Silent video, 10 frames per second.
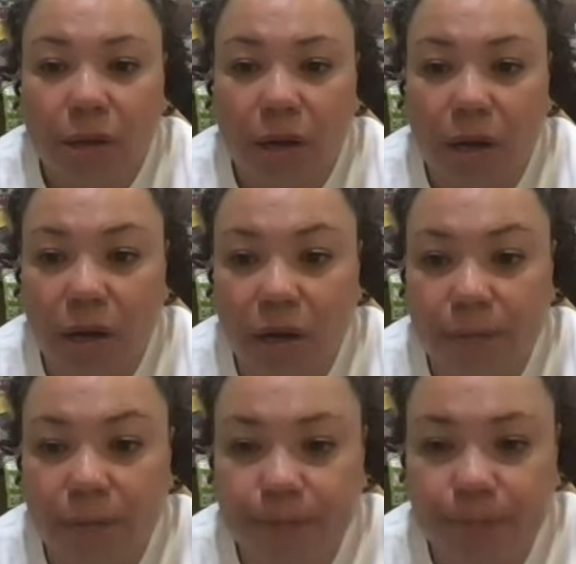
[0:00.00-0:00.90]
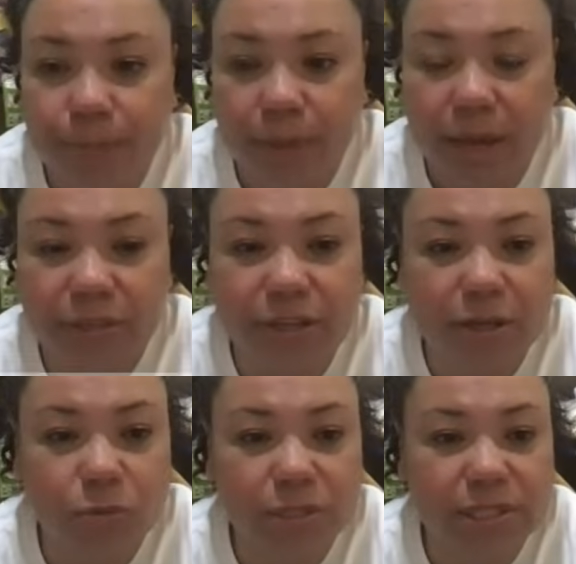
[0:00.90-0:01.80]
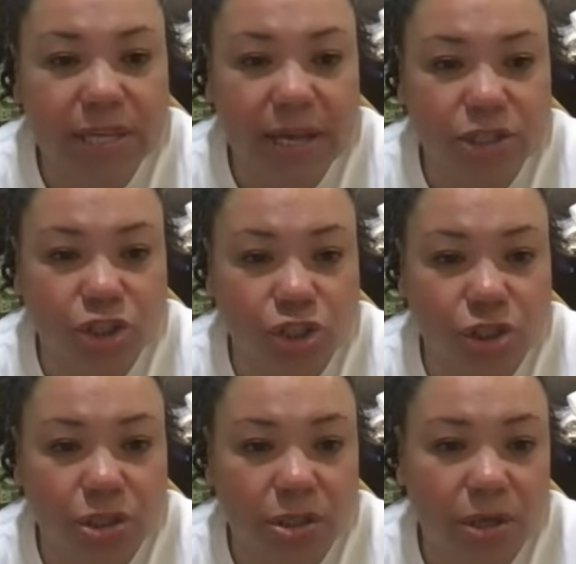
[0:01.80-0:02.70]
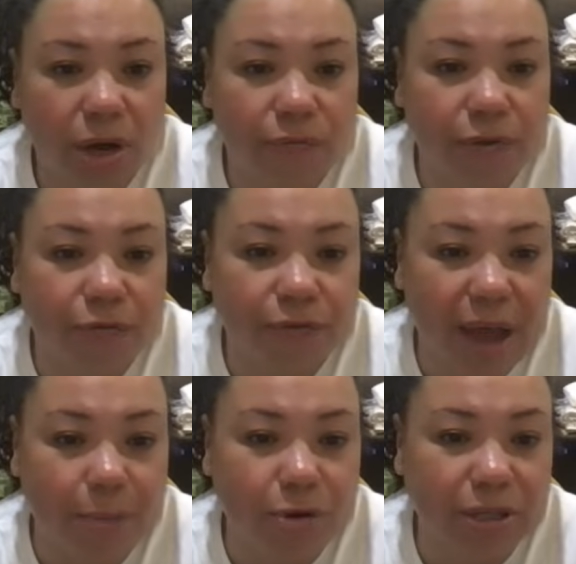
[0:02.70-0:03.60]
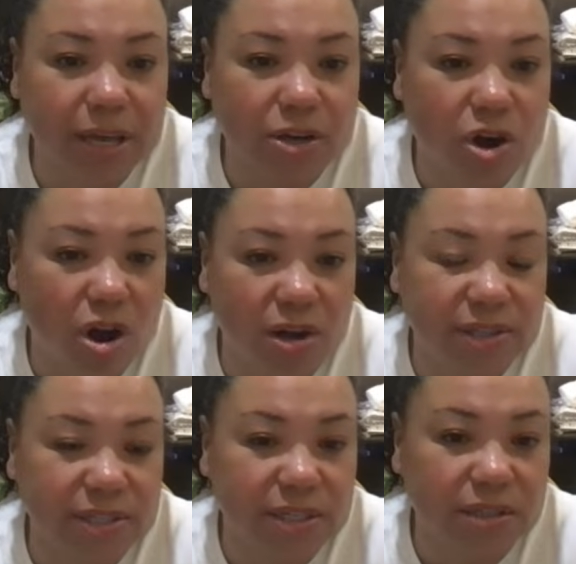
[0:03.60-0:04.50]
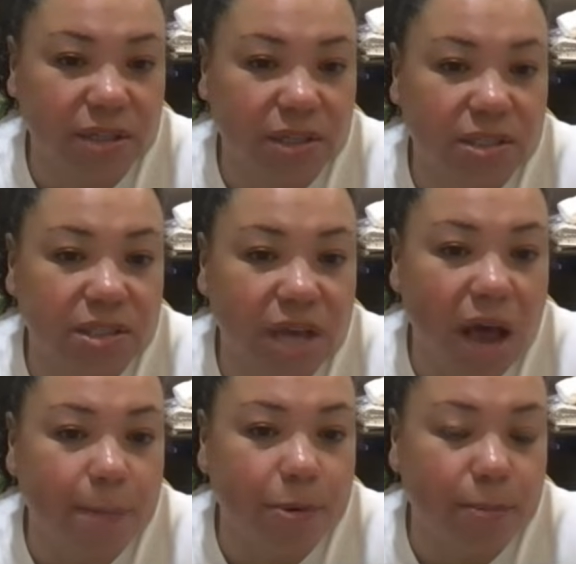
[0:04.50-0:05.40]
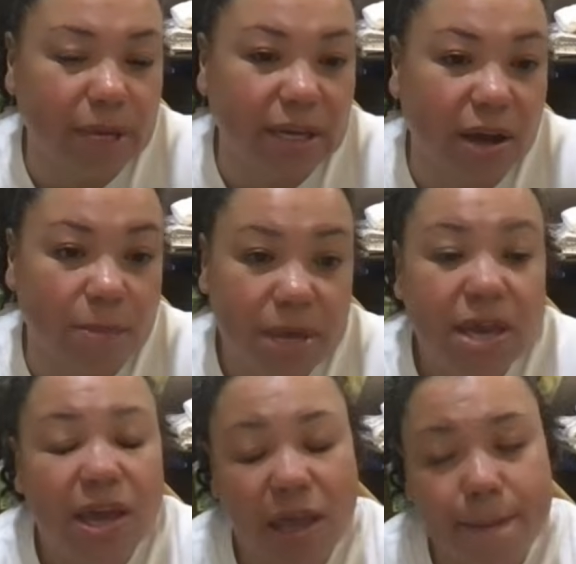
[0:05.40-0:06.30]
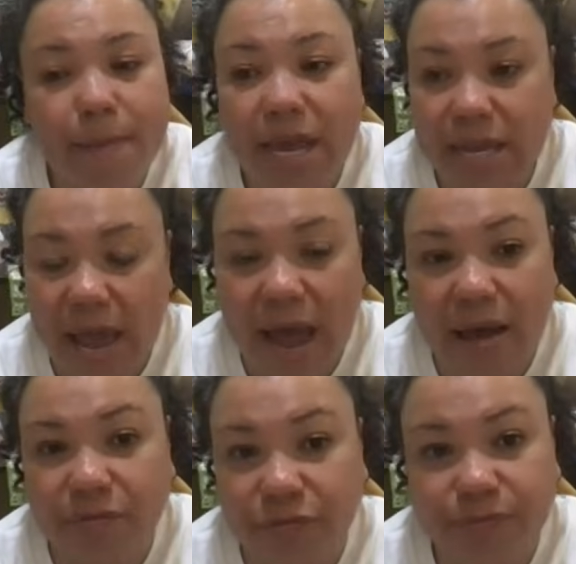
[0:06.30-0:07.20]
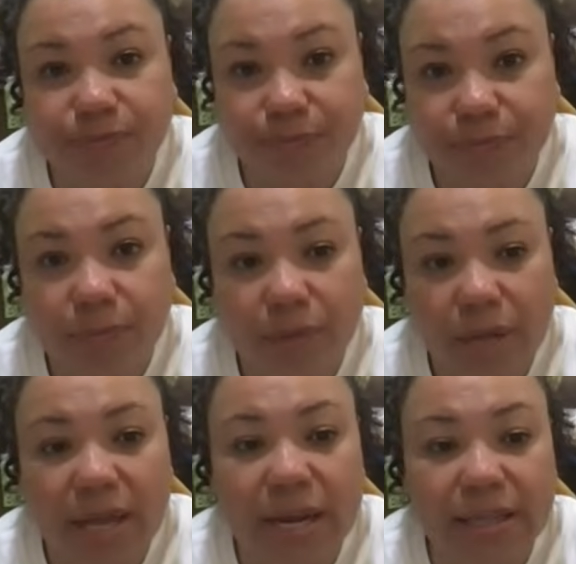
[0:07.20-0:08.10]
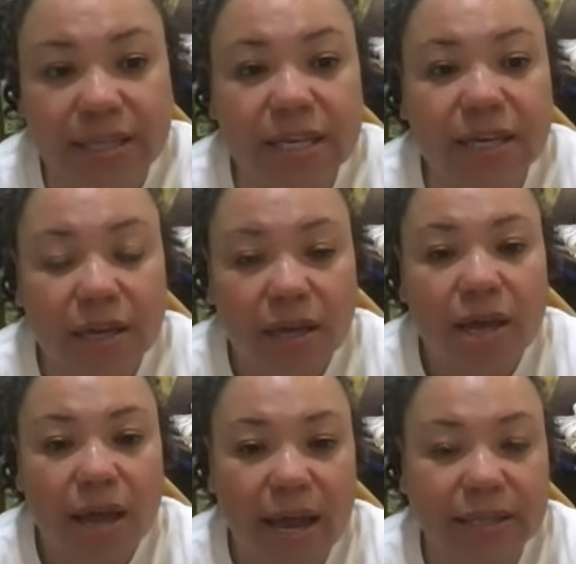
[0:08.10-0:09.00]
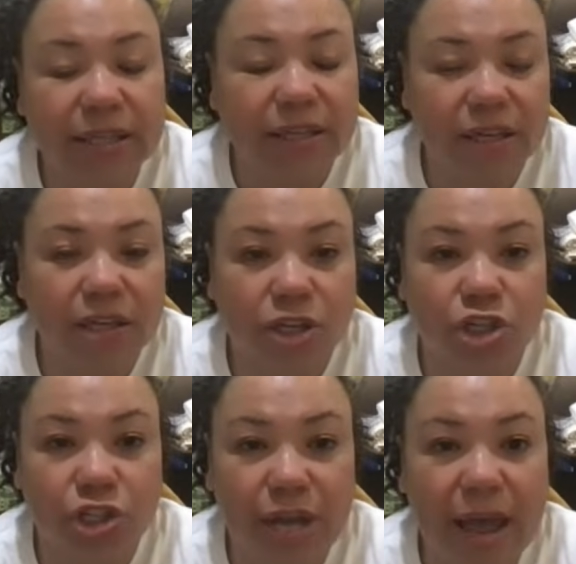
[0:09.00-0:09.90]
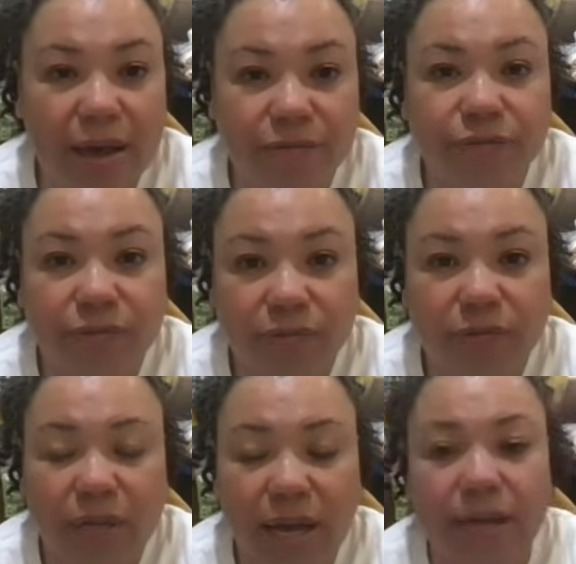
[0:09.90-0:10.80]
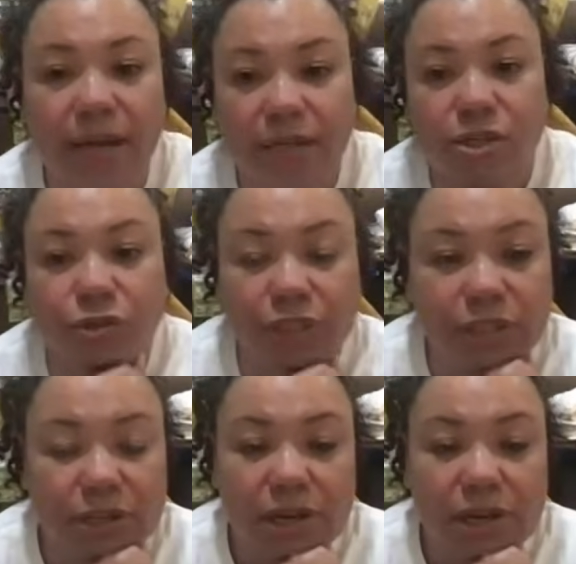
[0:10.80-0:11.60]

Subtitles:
I think it was texture of the fabric that caused it. A topper may help. It may have, and I think it could have. I agree.